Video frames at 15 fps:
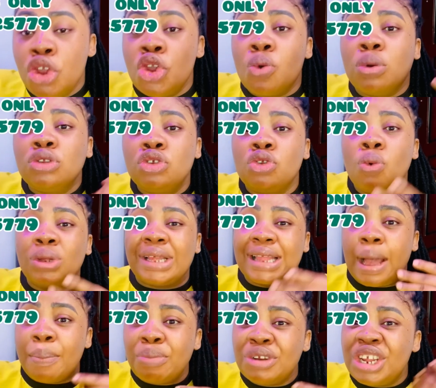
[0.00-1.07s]
You want to know what had
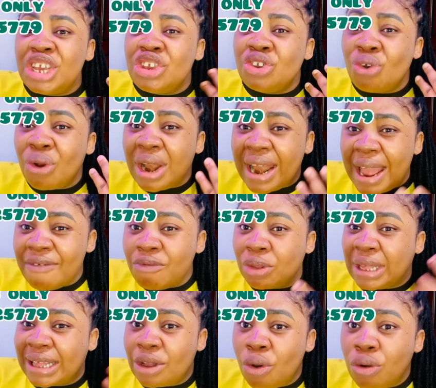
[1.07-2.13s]
happened in your life, what
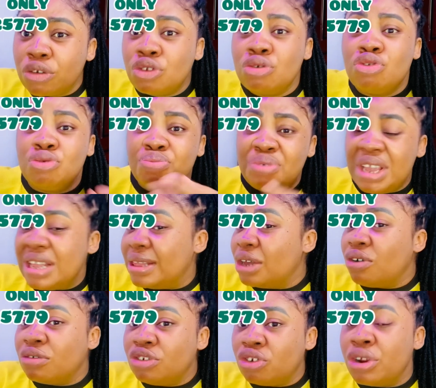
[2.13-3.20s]
had caused you to be in that
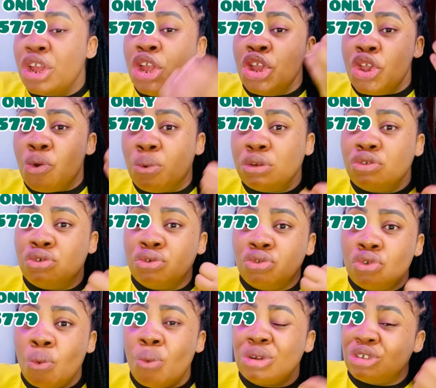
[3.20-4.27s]
condition. You want to
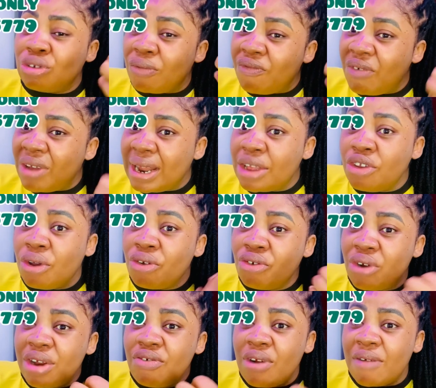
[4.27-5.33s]
know what your
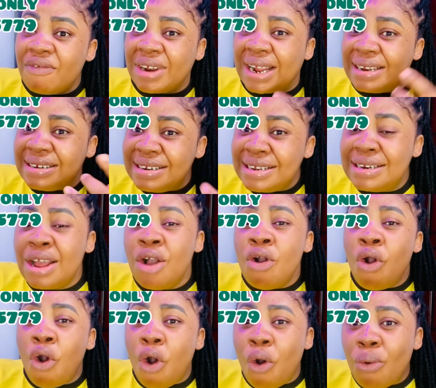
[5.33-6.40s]
great-grandfather did,
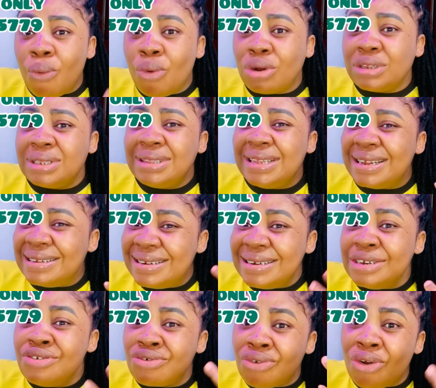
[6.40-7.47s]
or what they
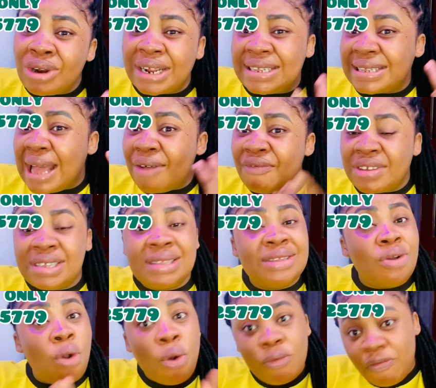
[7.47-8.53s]
did wrong that affected the
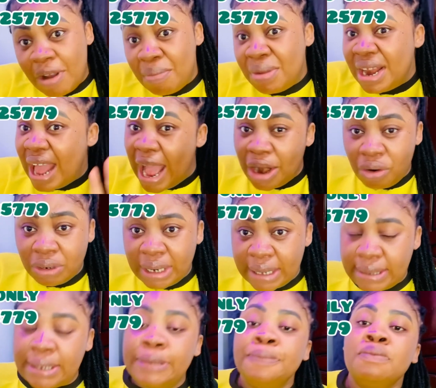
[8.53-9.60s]
whole family and all
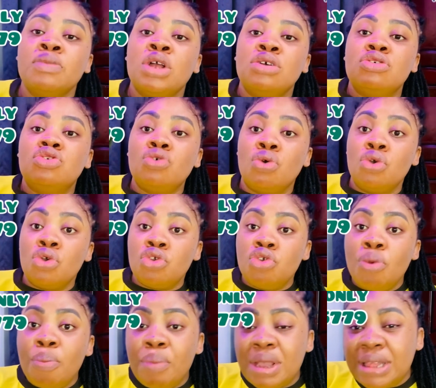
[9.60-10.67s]
that. So
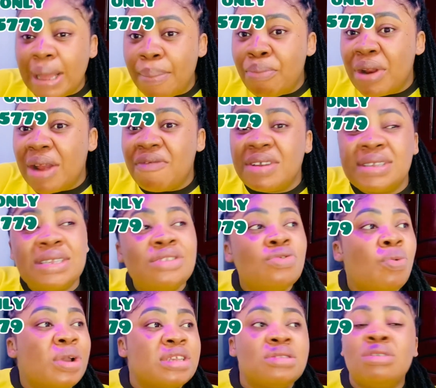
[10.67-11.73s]
you make that prayer
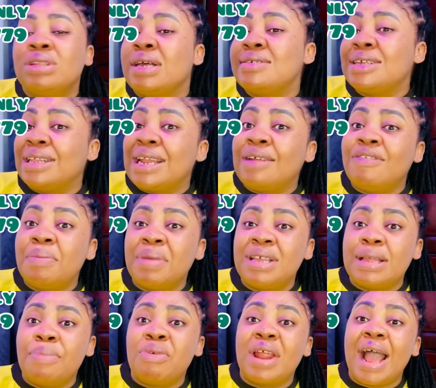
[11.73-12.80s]
facing west, north, and south, and after
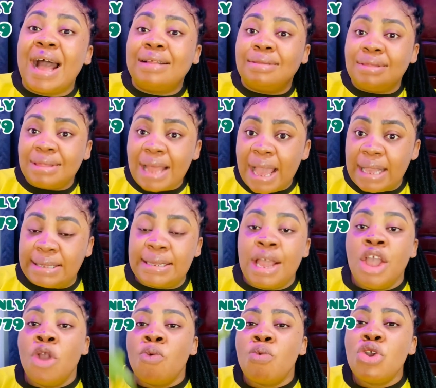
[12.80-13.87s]
making that prayer at night,
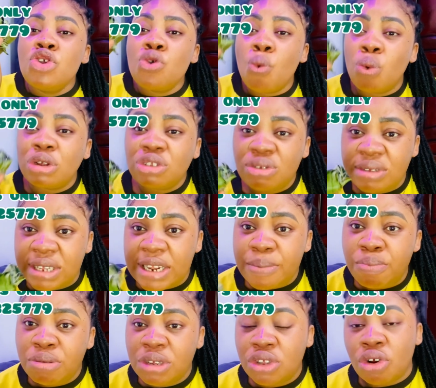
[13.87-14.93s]
when you want to sleep,
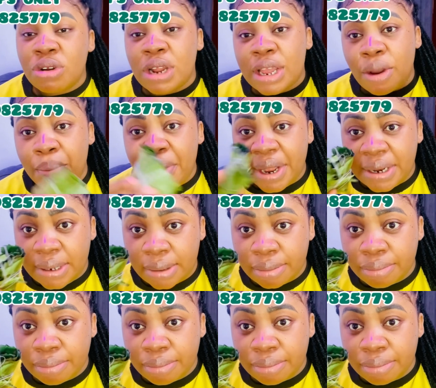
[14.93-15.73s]
put it under your bed.